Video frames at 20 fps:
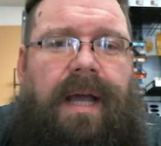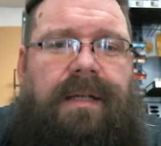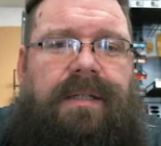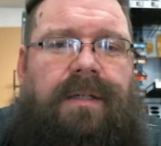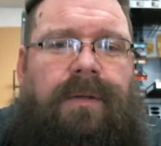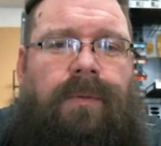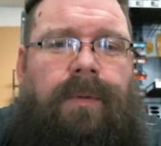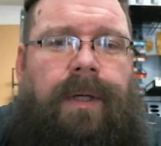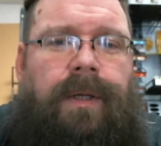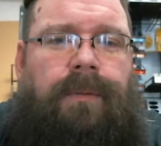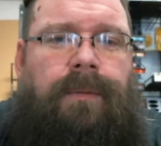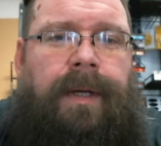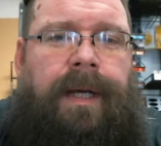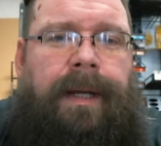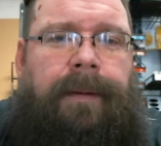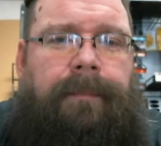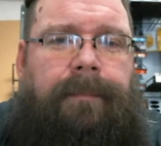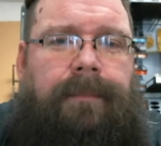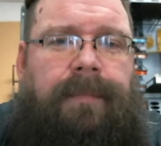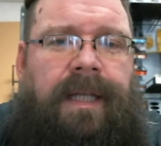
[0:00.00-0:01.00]
in a weird
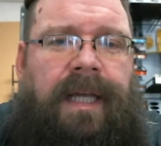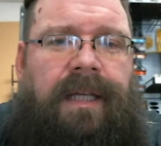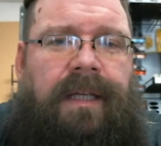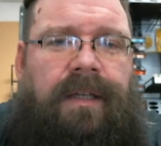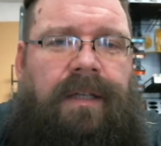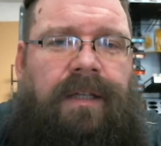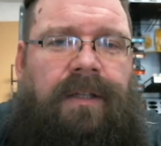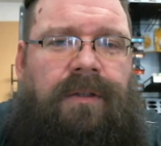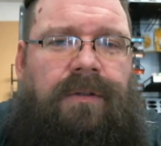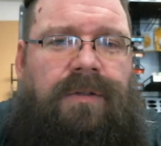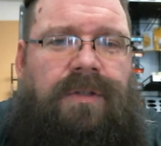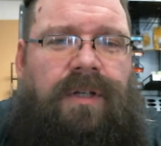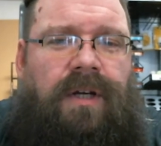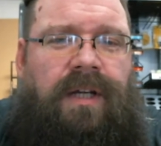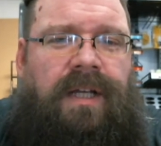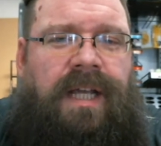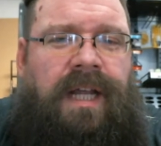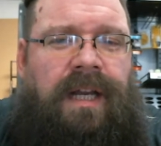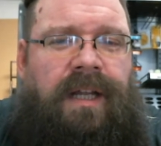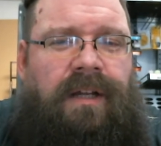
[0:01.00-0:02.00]
way. Like, you
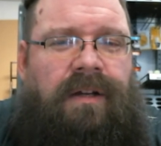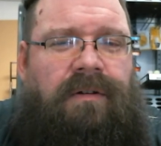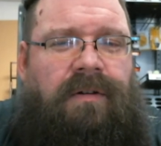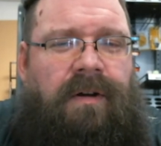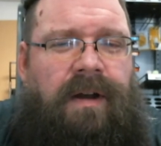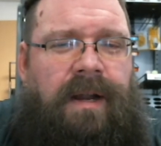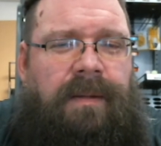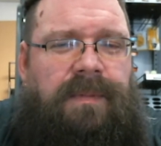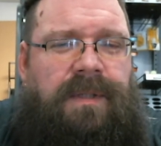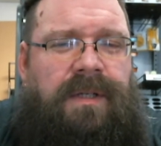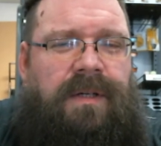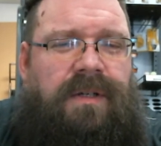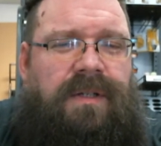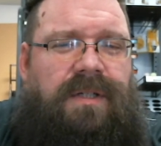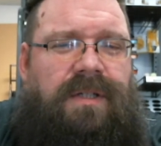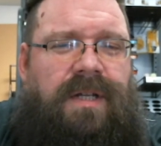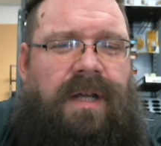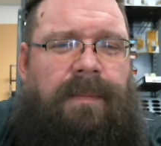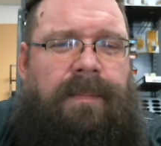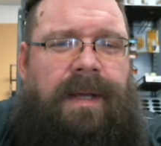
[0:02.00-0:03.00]
start getting cramps in your
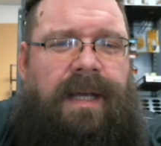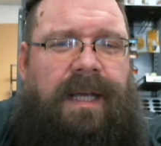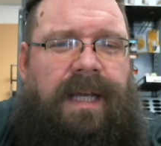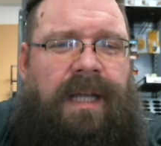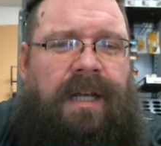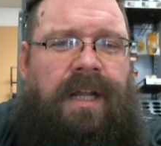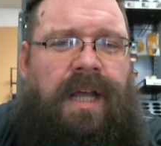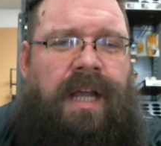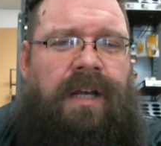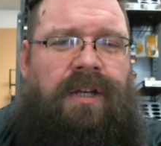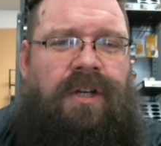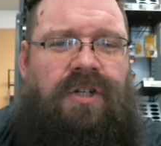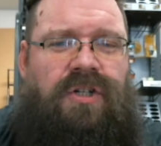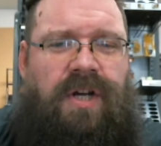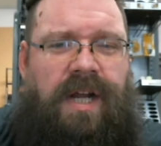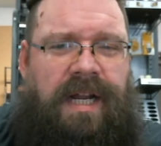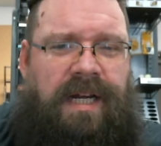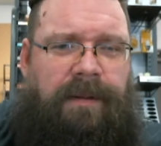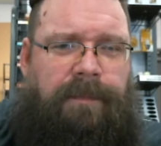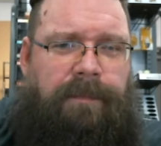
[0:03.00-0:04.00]
stomach, and you're
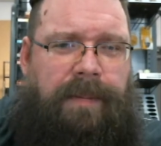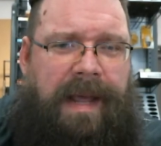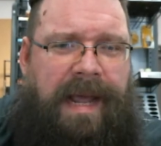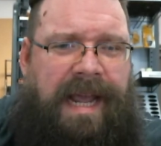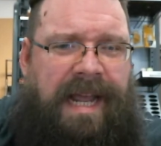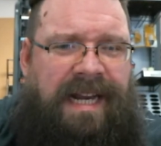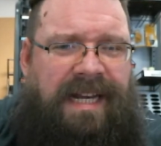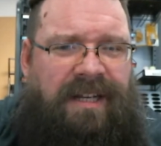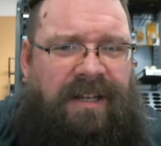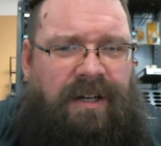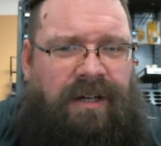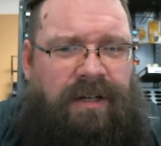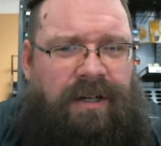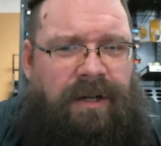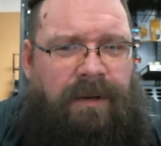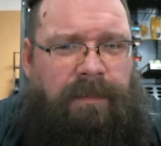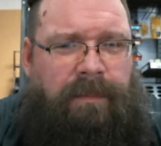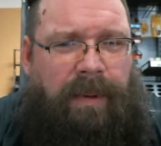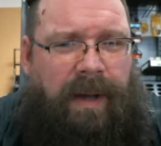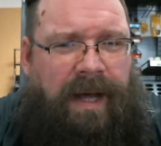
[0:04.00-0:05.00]
trying to paint, and
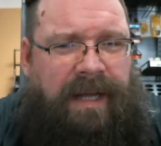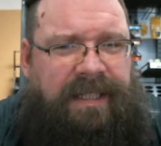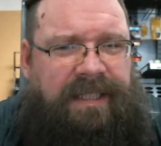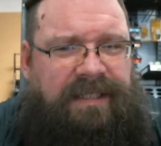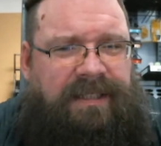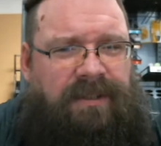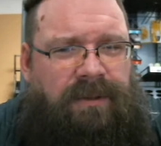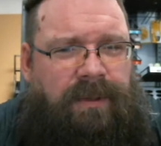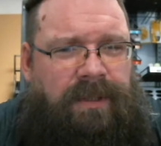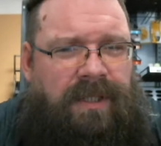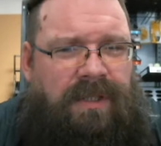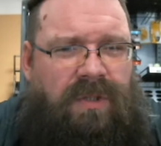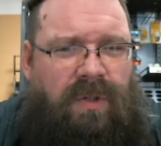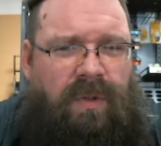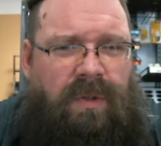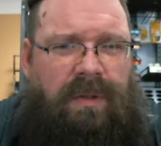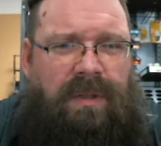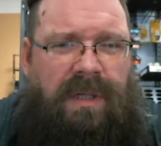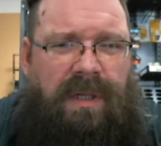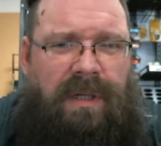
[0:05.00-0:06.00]
your body's doing this
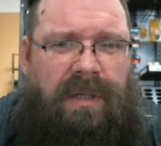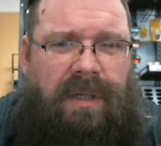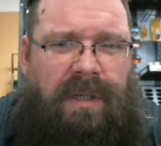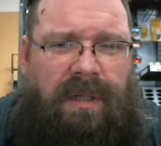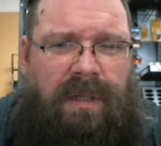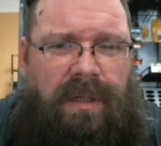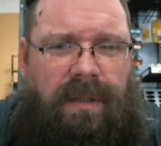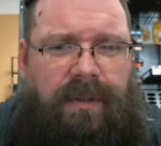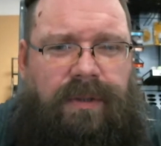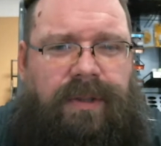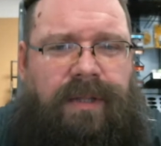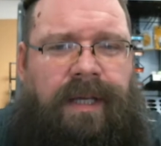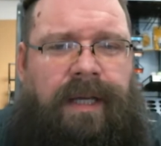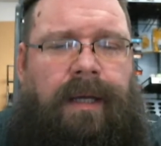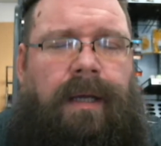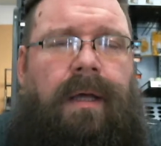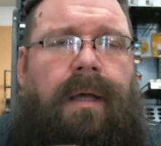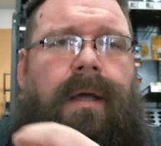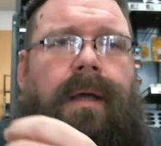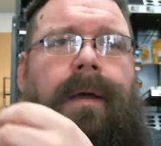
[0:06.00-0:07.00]
whole
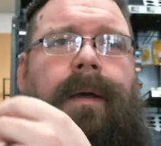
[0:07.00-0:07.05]
thing.